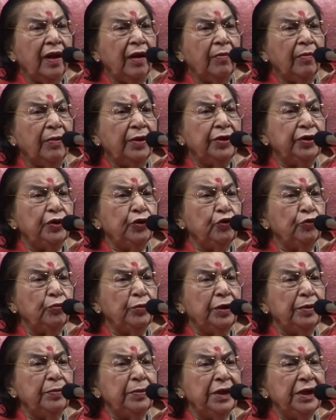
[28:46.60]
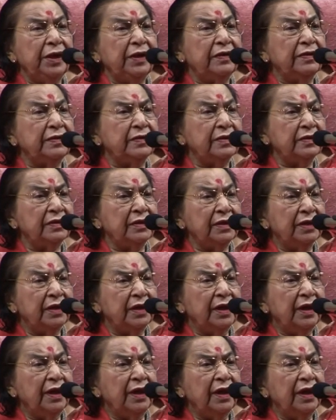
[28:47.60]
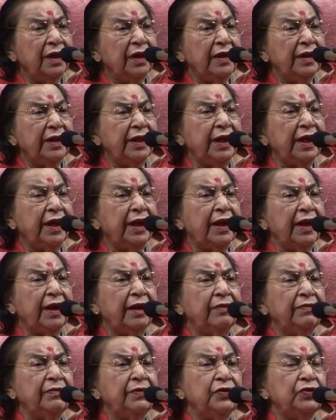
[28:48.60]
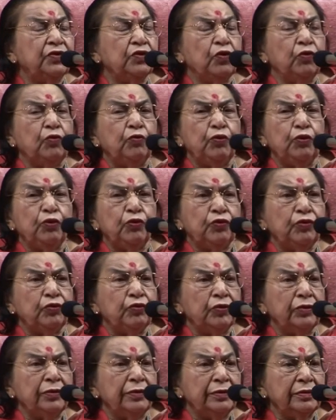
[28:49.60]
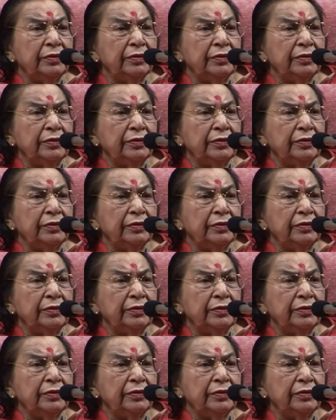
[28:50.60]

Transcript: But human beings, their love is so beautiful.